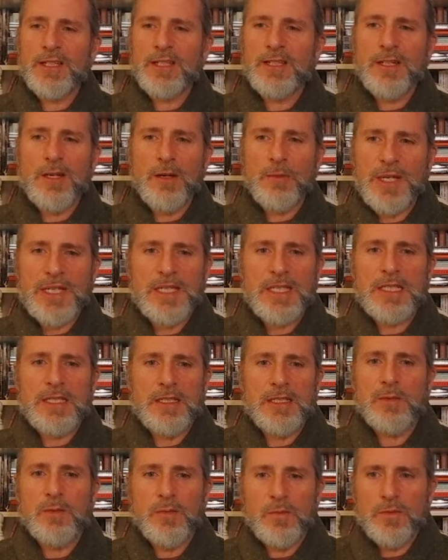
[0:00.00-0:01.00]
You know,
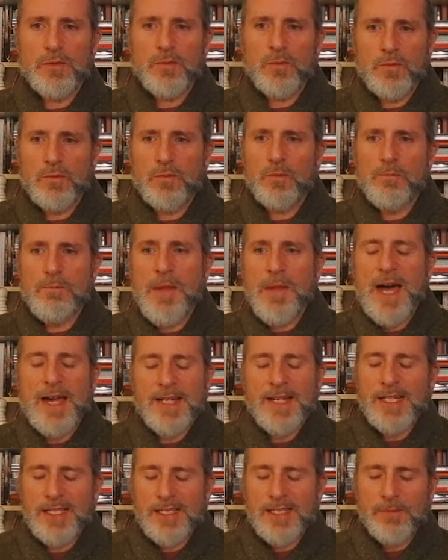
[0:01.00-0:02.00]
basically
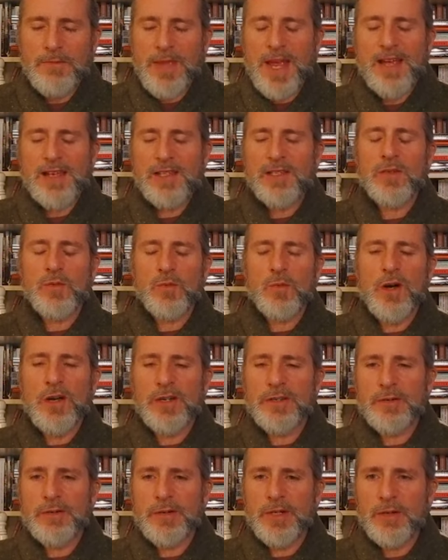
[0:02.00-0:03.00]
mindless masses wandering